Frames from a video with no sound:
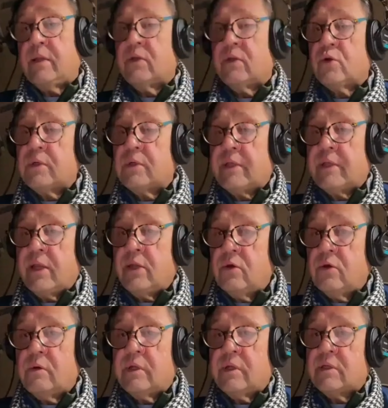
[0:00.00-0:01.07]
And so what they
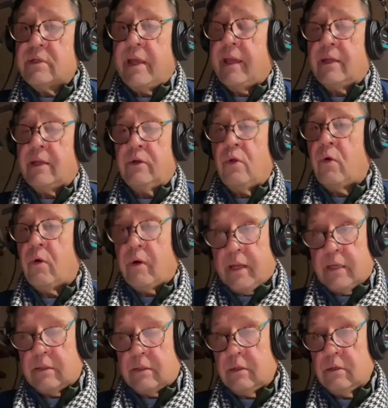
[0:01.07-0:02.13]
do is they ignore
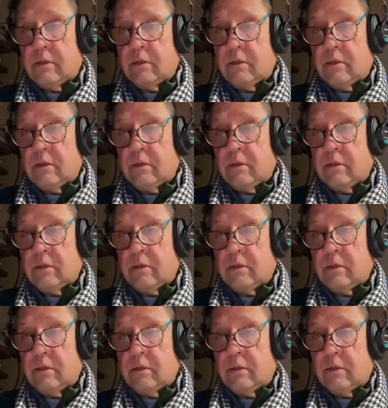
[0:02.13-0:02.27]
it.